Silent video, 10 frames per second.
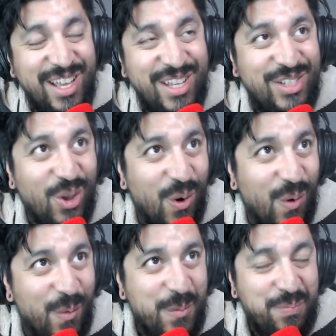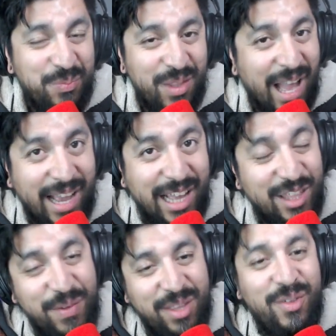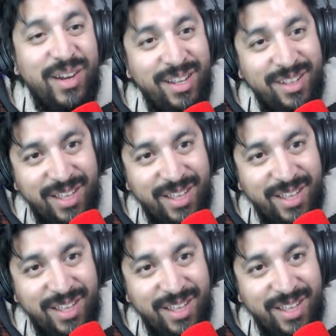So I got the victory.